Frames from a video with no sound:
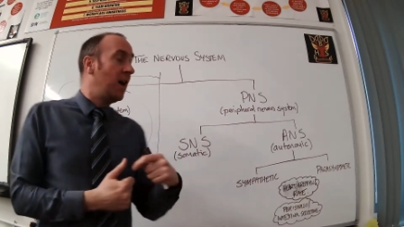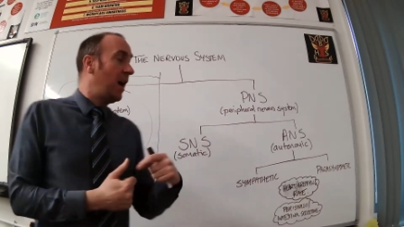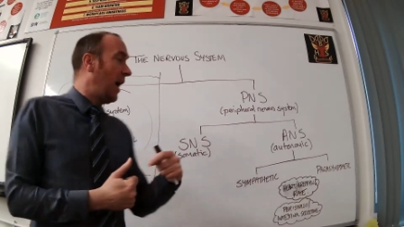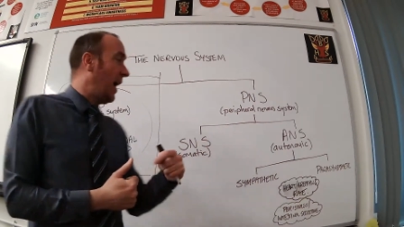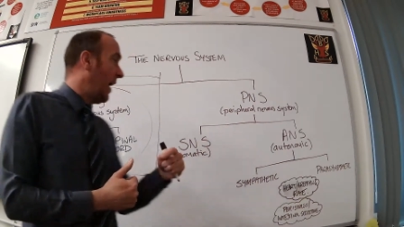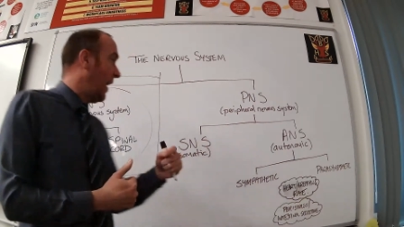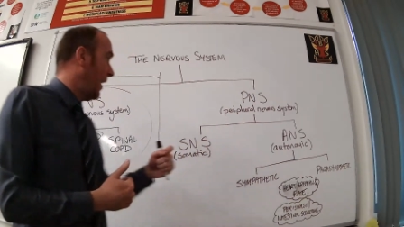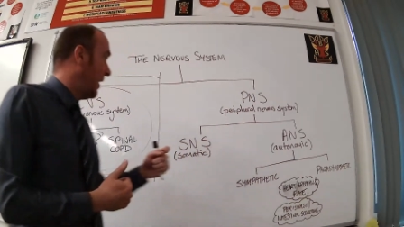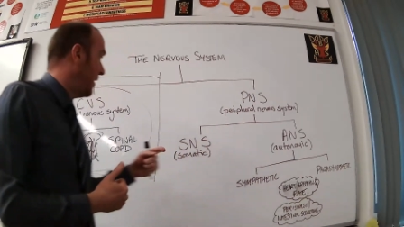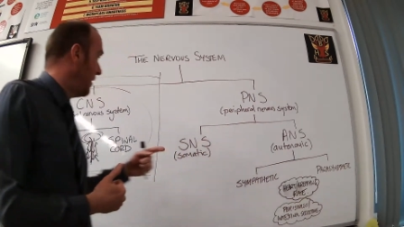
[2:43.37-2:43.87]

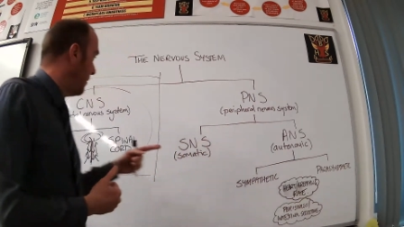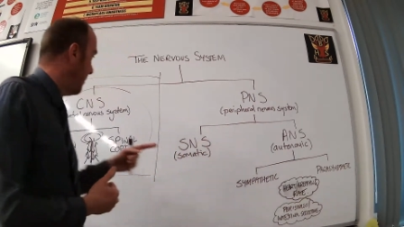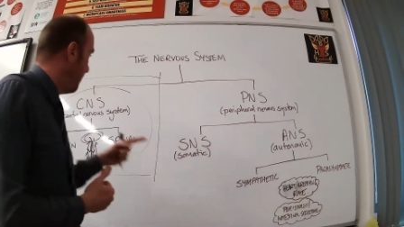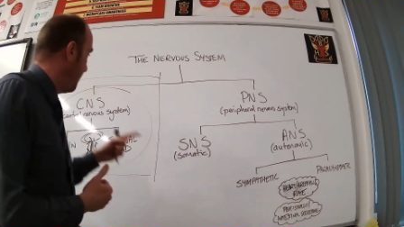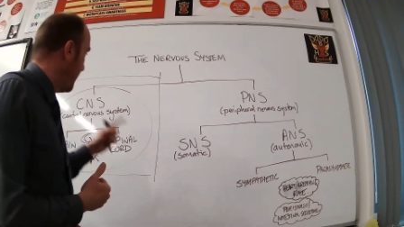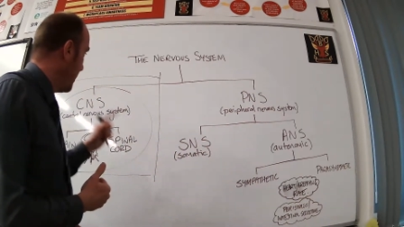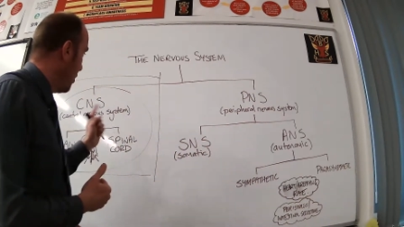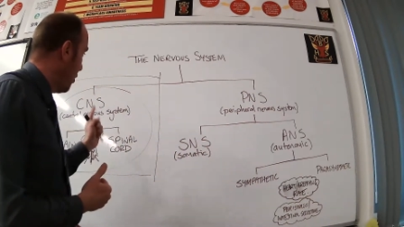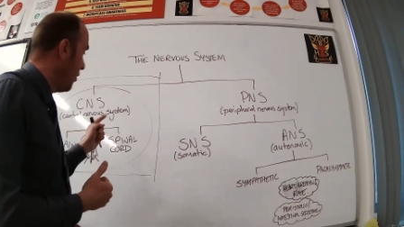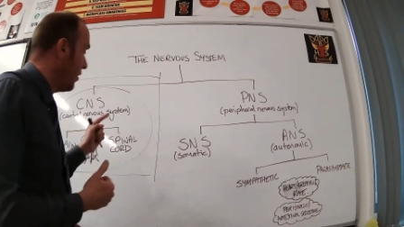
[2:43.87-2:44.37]
and
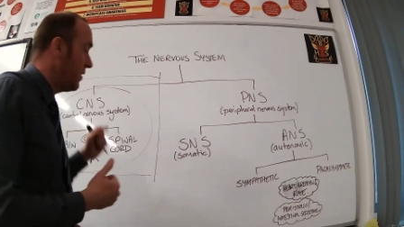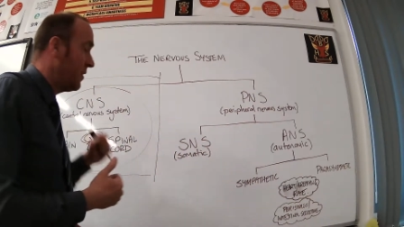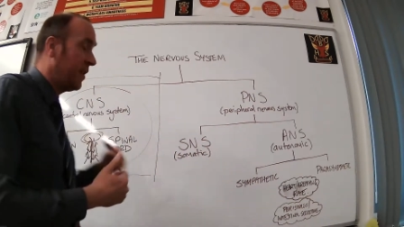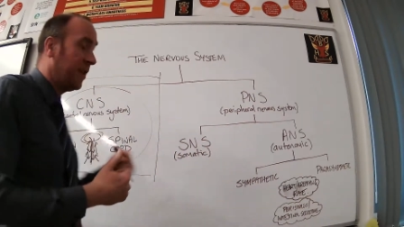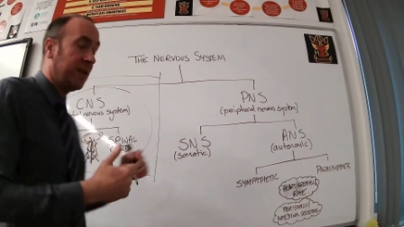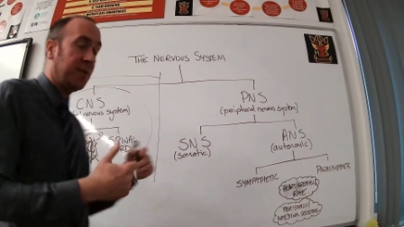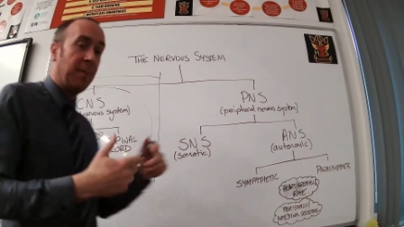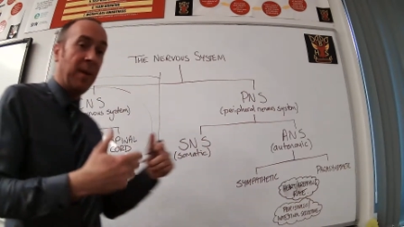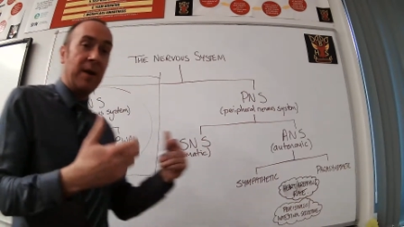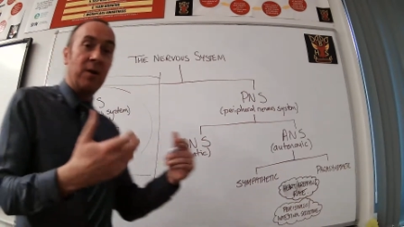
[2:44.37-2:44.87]
beyond the
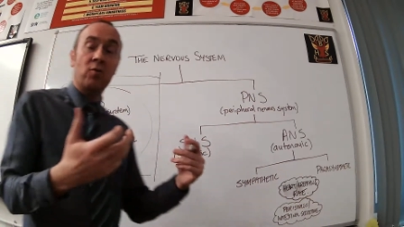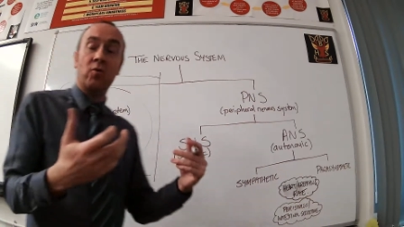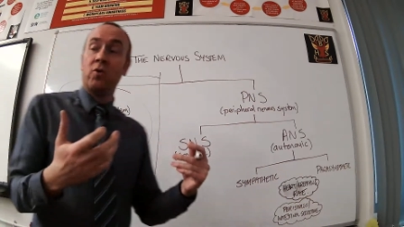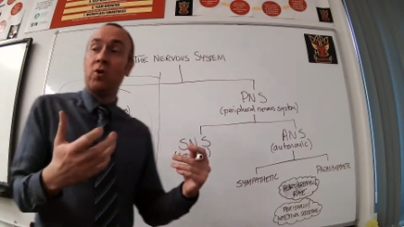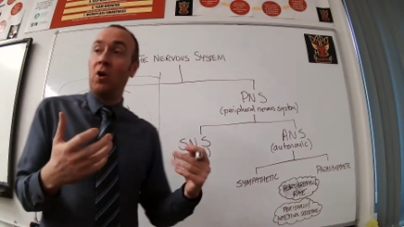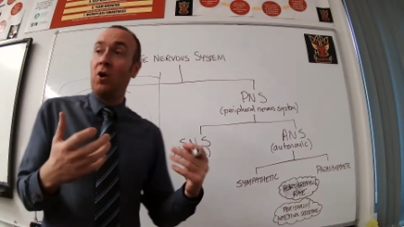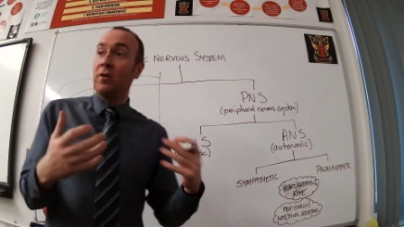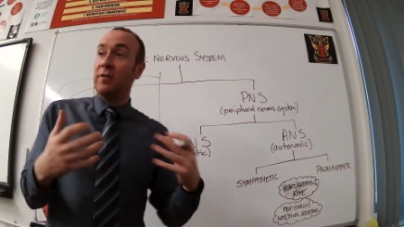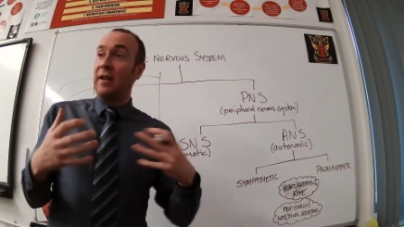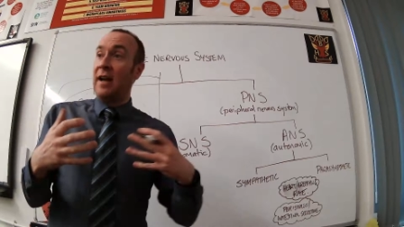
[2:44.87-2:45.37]
spinal
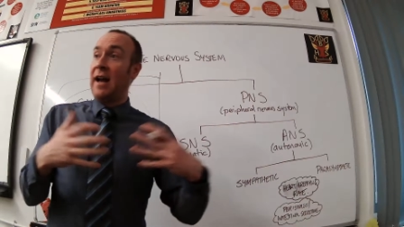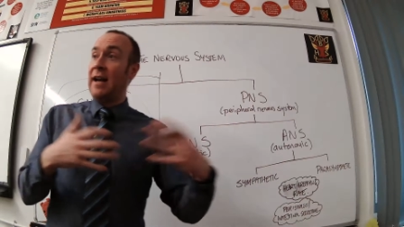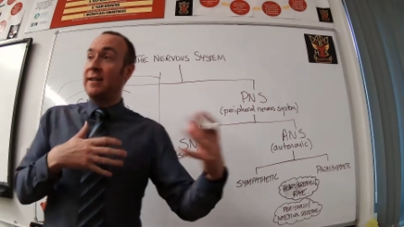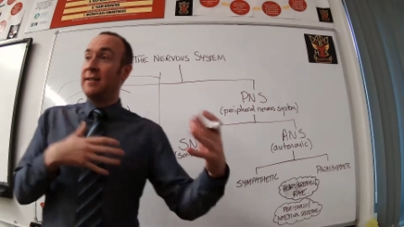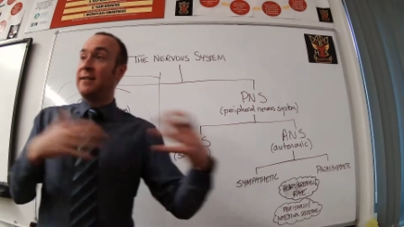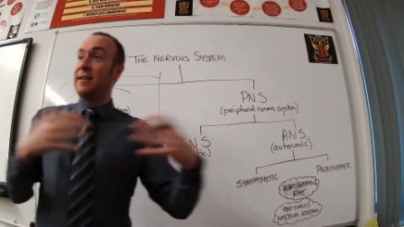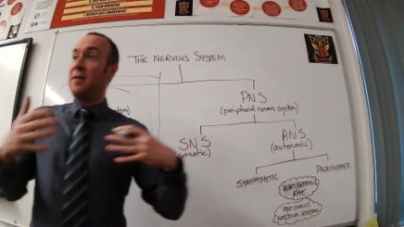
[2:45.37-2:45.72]
cord there has